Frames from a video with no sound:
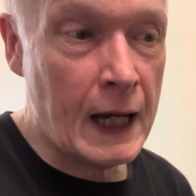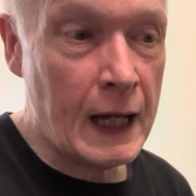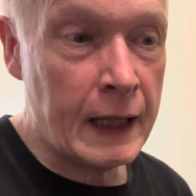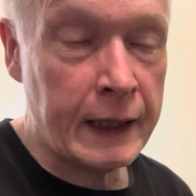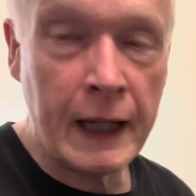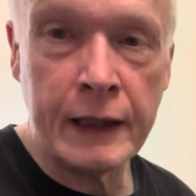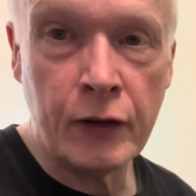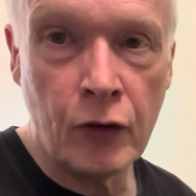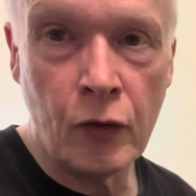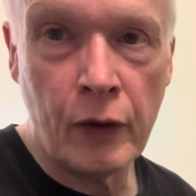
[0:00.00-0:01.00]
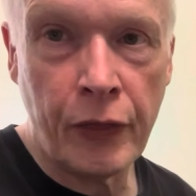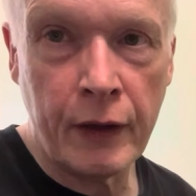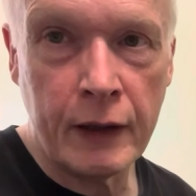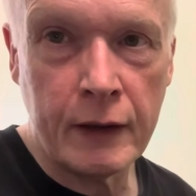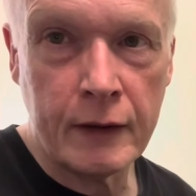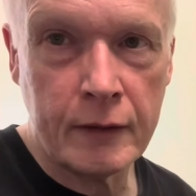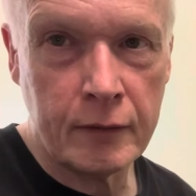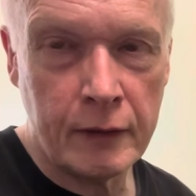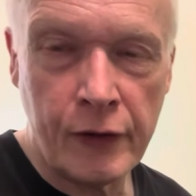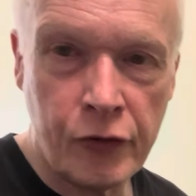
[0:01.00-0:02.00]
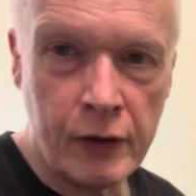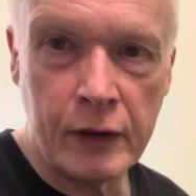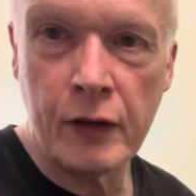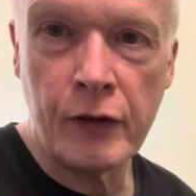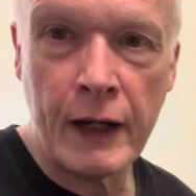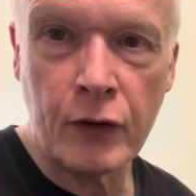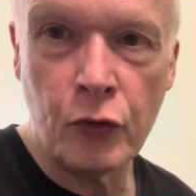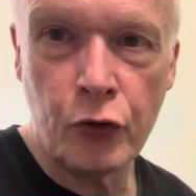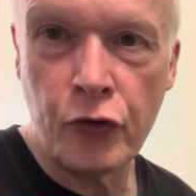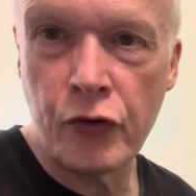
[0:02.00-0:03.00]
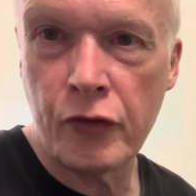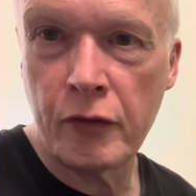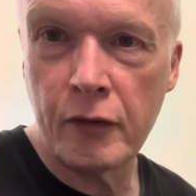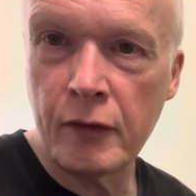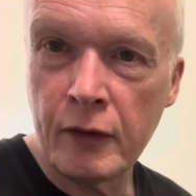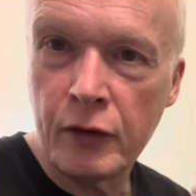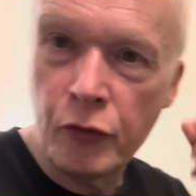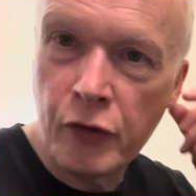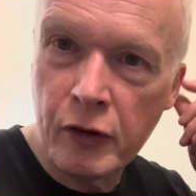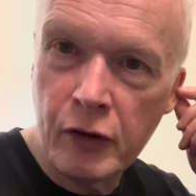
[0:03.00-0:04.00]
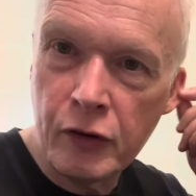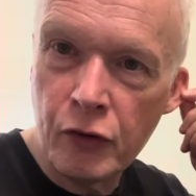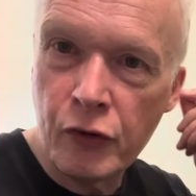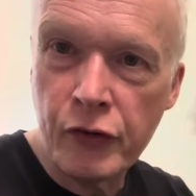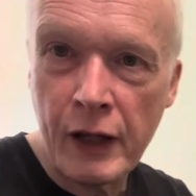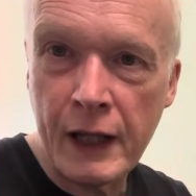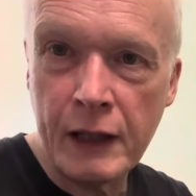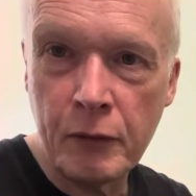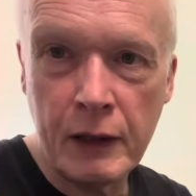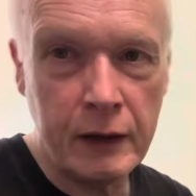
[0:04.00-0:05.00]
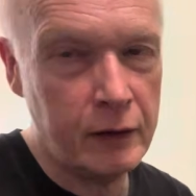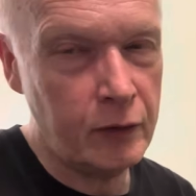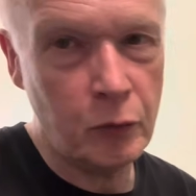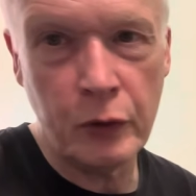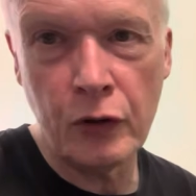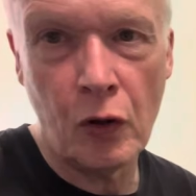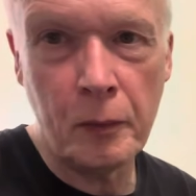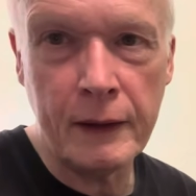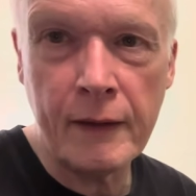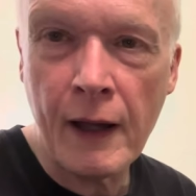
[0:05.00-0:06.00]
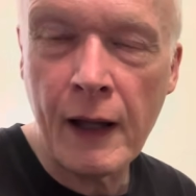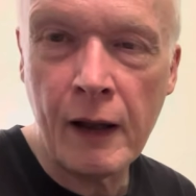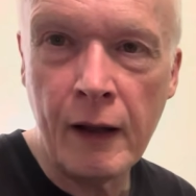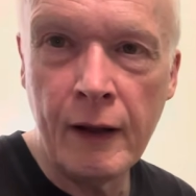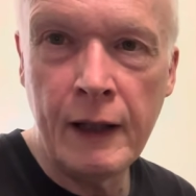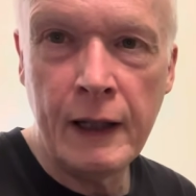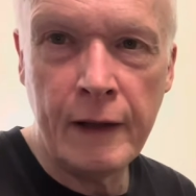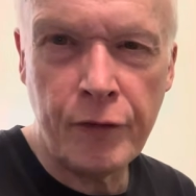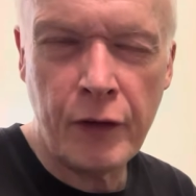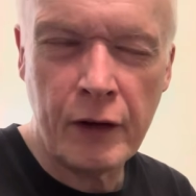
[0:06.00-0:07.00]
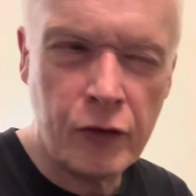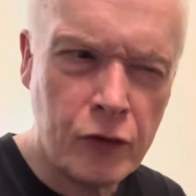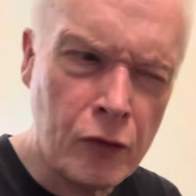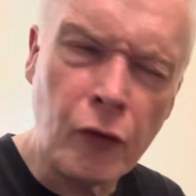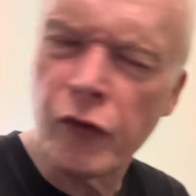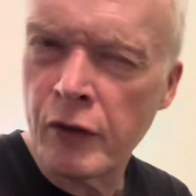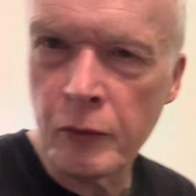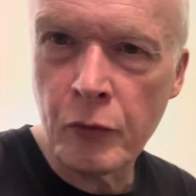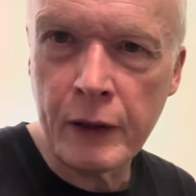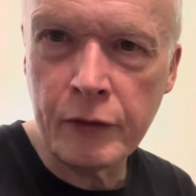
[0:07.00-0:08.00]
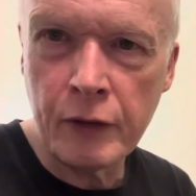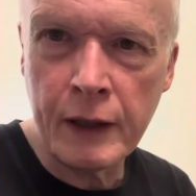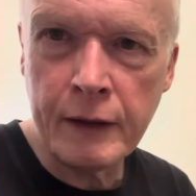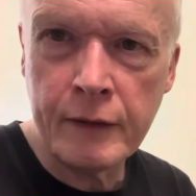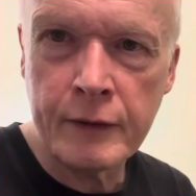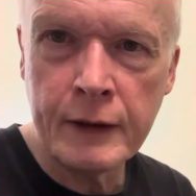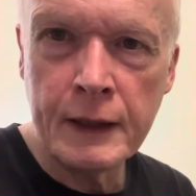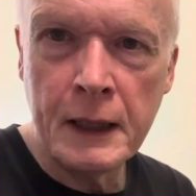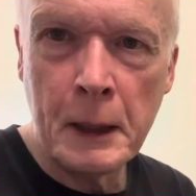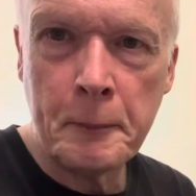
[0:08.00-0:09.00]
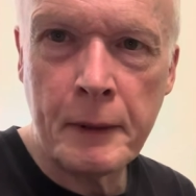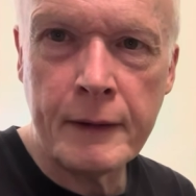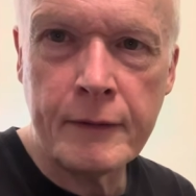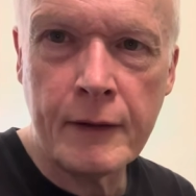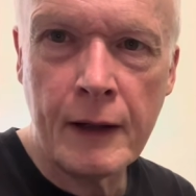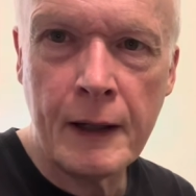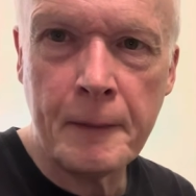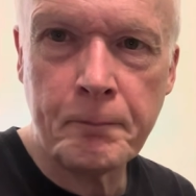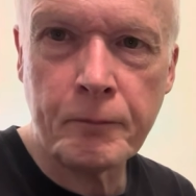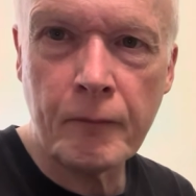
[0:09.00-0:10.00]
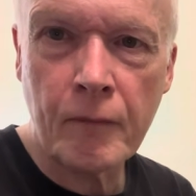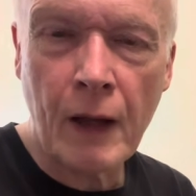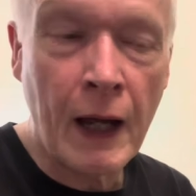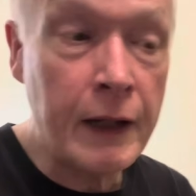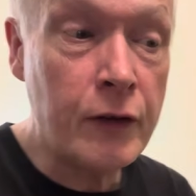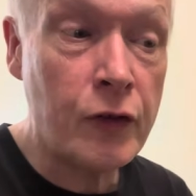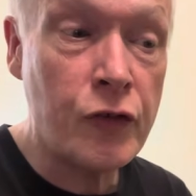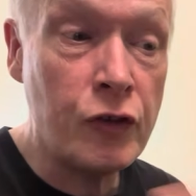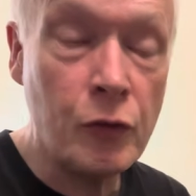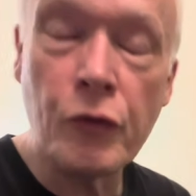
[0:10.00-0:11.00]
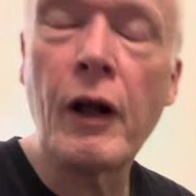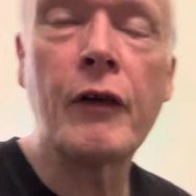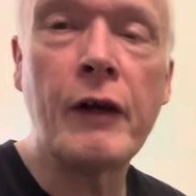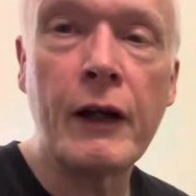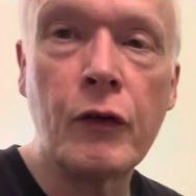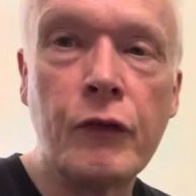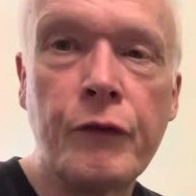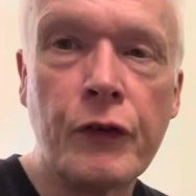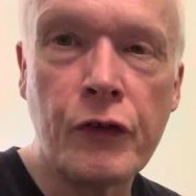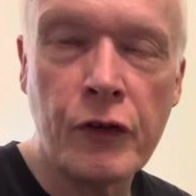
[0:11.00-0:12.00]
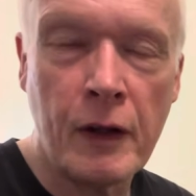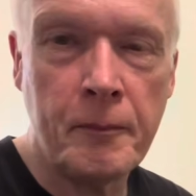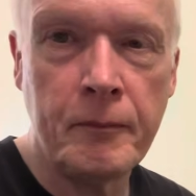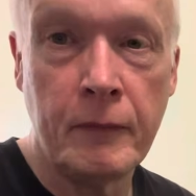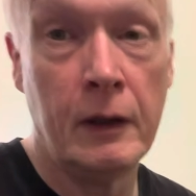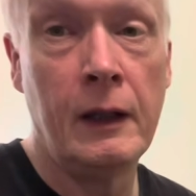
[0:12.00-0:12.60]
again, you know, I think listening to records and using your ears anyway, you would normally tell if things don't seem quite right. But I just use that record for some